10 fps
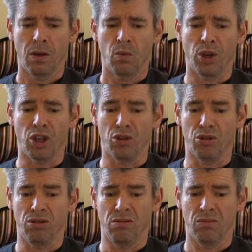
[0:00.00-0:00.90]
We
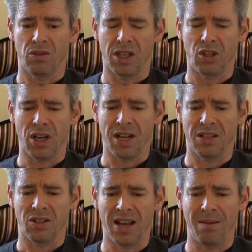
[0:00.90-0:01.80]
could, said Janet,
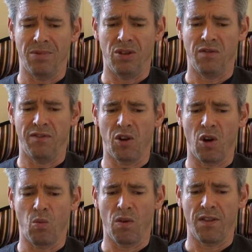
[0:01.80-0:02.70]
except you've
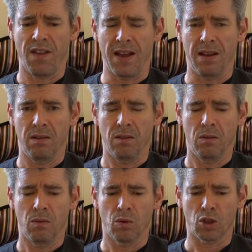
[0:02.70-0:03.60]
forgotten one thing.
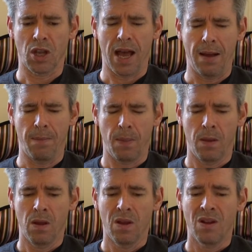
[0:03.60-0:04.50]
What's that?
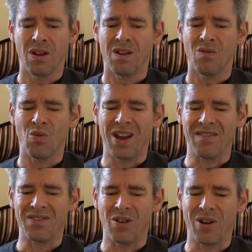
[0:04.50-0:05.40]
We
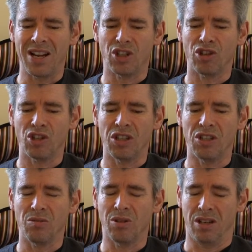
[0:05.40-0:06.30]
have no electricity,
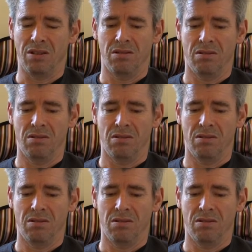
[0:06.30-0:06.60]
do we?